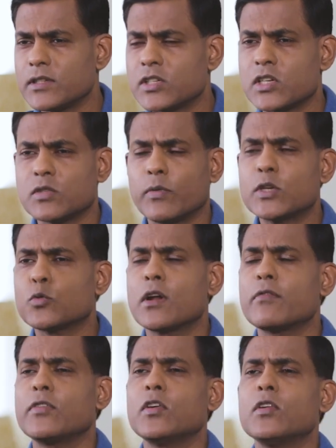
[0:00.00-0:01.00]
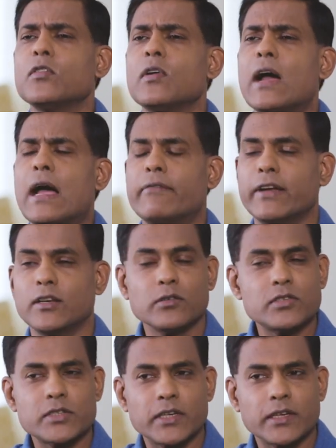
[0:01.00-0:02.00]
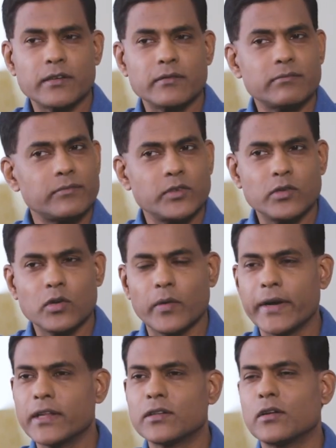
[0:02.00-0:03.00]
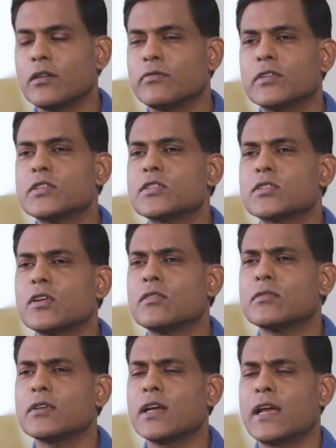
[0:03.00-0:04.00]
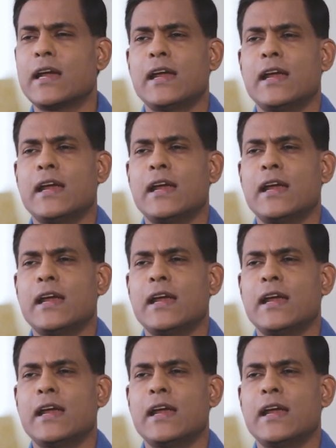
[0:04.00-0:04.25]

he says, which one of you having no sin, you go ahead and throw the first stone.